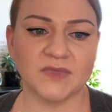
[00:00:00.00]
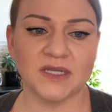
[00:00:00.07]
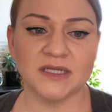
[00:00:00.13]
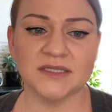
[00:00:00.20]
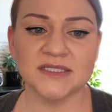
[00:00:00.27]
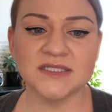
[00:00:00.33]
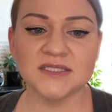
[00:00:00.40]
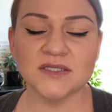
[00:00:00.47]

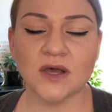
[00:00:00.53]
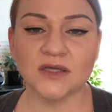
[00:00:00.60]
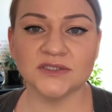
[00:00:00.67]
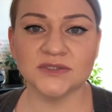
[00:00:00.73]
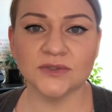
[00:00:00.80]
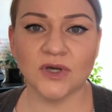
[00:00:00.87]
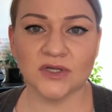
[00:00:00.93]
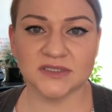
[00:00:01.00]
This is
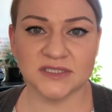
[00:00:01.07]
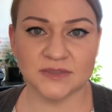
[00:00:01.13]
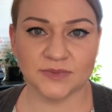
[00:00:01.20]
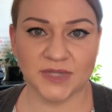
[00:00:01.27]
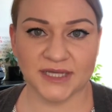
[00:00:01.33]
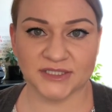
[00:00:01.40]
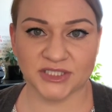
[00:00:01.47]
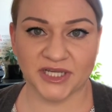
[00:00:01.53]
also called
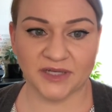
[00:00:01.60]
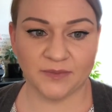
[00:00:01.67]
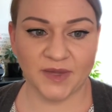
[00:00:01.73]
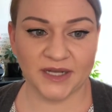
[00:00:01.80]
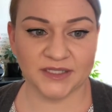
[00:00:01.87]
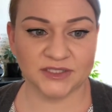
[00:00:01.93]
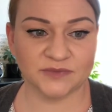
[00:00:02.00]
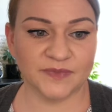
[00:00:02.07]
supply chain
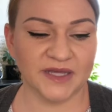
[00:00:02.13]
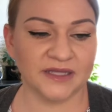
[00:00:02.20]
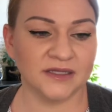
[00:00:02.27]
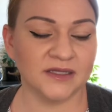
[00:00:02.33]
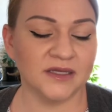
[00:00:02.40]
management.